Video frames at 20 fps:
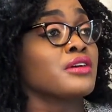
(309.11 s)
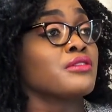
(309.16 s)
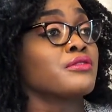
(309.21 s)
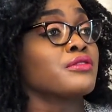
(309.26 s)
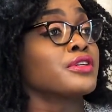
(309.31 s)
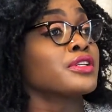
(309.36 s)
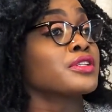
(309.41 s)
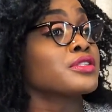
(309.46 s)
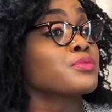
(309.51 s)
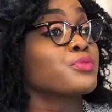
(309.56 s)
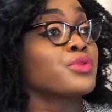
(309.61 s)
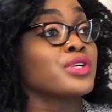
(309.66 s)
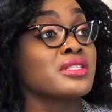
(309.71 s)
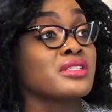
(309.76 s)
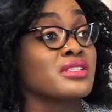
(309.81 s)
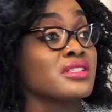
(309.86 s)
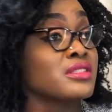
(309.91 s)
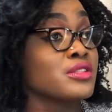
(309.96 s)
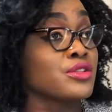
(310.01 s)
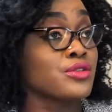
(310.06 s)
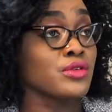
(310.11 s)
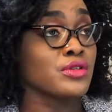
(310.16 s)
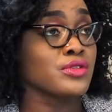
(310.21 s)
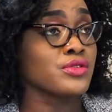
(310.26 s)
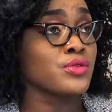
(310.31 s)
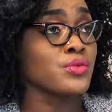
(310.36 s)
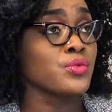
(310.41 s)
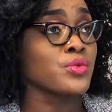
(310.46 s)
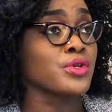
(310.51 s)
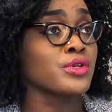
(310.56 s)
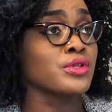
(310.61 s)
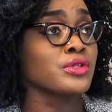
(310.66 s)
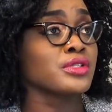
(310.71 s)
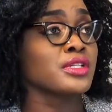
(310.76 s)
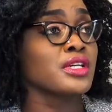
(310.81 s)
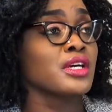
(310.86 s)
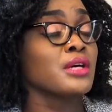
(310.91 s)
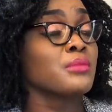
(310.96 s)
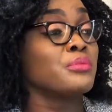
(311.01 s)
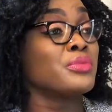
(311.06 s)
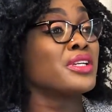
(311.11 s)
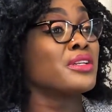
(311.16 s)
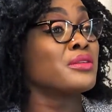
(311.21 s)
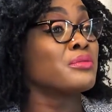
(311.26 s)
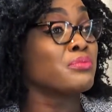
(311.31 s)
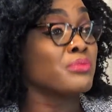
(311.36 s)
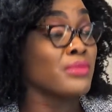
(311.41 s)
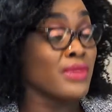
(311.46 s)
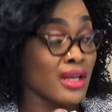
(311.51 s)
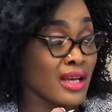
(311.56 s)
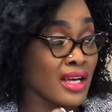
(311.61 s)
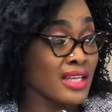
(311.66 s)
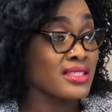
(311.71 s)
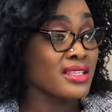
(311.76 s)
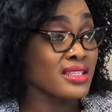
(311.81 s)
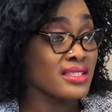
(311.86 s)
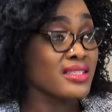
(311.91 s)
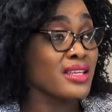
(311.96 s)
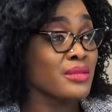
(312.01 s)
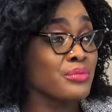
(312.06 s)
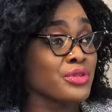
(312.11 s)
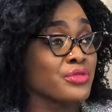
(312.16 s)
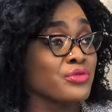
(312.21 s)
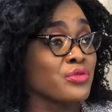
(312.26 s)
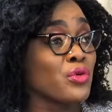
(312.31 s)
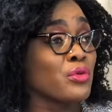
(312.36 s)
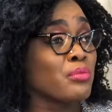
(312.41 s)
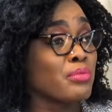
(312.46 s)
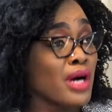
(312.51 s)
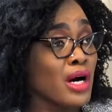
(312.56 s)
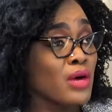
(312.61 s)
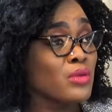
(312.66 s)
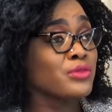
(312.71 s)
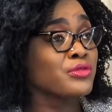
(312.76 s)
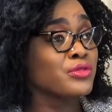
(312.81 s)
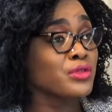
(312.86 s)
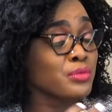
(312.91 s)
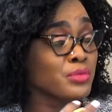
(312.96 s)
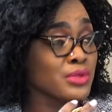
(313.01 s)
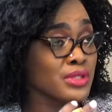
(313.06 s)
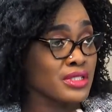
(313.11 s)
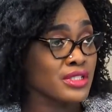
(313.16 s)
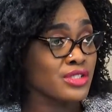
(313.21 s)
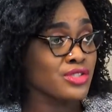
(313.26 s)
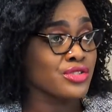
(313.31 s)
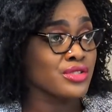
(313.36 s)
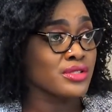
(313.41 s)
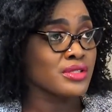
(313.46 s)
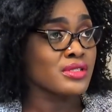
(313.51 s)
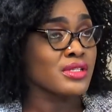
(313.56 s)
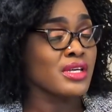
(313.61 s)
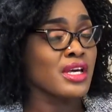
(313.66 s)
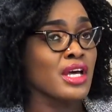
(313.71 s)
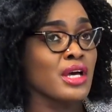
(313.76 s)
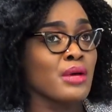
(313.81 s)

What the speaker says: various presidents across the world, being, as I said before, powerful positions.